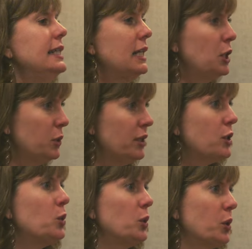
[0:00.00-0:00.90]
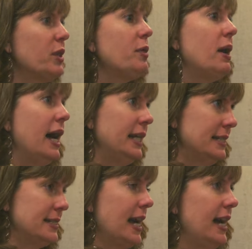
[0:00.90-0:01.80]
including the cooler with the body
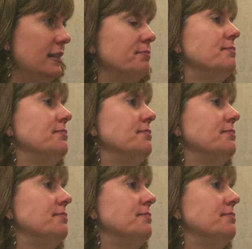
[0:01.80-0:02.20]
inside.